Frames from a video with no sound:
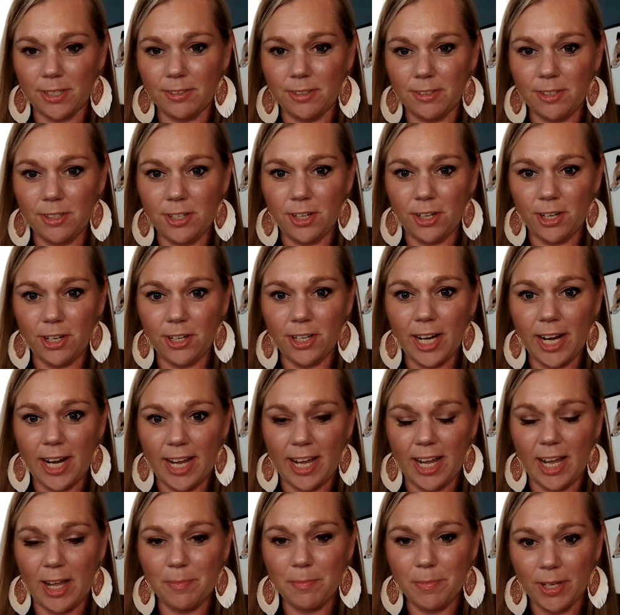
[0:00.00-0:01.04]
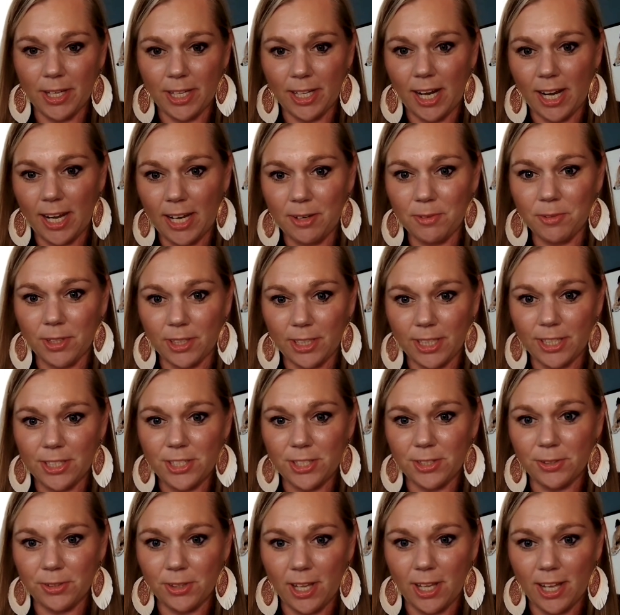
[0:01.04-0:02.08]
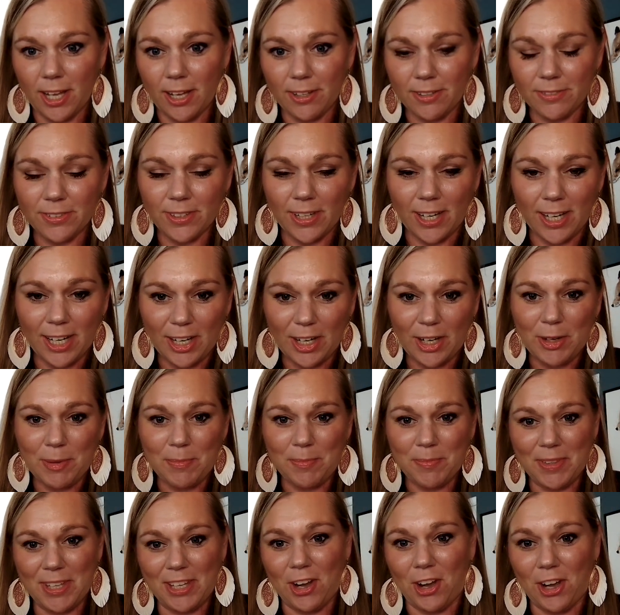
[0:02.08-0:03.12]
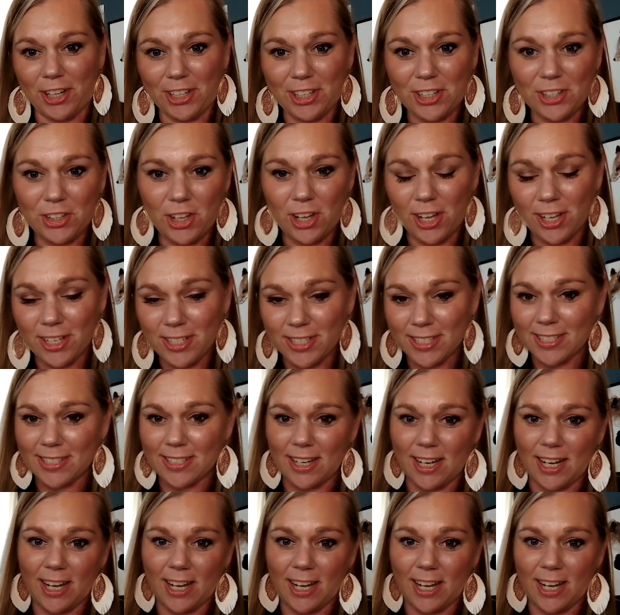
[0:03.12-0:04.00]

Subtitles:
nerd I am, but I really do love the audit clause.